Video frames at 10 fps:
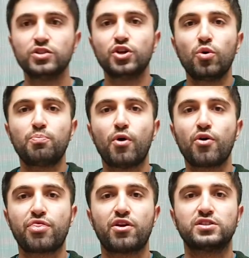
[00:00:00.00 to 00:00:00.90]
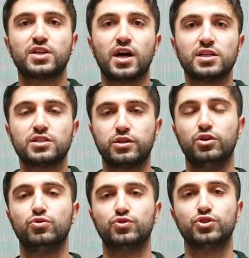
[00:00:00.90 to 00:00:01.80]
So both sides
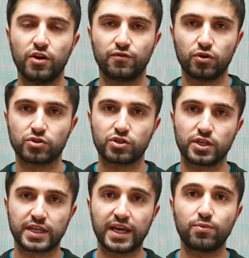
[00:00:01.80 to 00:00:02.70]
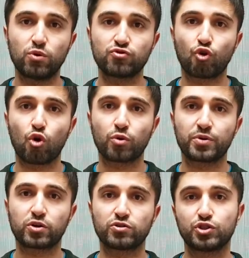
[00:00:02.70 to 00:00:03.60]
lose. First, Kate was wrong
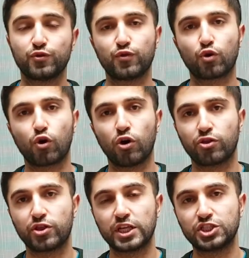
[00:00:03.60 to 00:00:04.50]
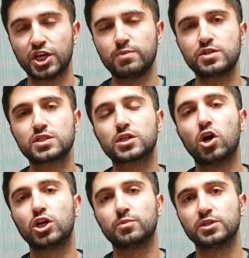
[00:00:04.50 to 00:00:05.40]
because she forgot that James is
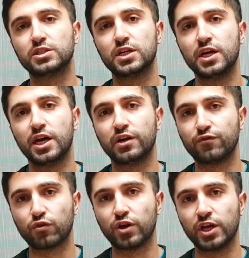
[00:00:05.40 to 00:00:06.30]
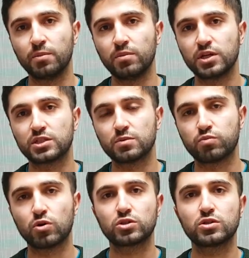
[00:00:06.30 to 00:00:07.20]
economist, and for him it's
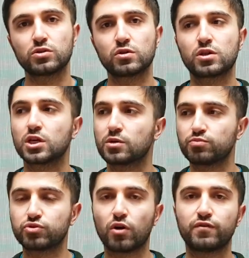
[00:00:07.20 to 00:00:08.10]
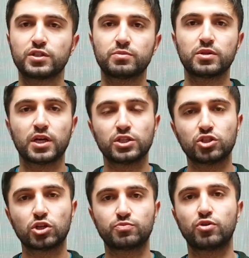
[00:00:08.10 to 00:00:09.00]
important to think profitable and
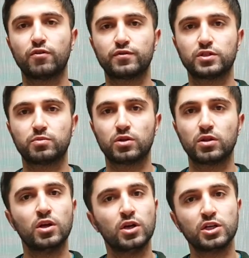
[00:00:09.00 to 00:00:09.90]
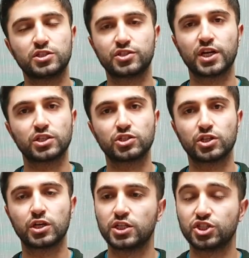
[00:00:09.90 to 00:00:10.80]
not profitable
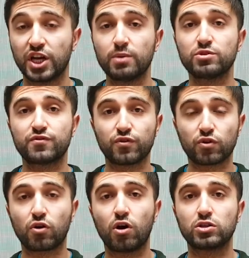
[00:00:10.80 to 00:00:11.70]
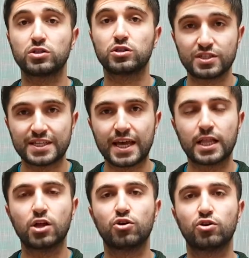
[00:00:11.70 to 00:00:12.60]
strategy. James forgot to
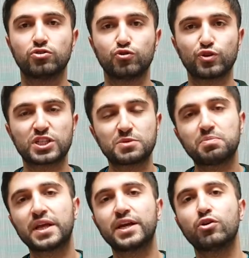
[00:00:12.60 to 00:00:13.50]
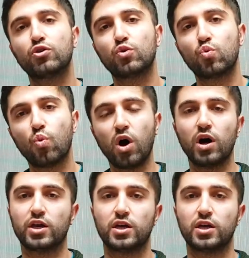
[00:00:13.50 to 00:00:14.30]
tell her, to explain her why.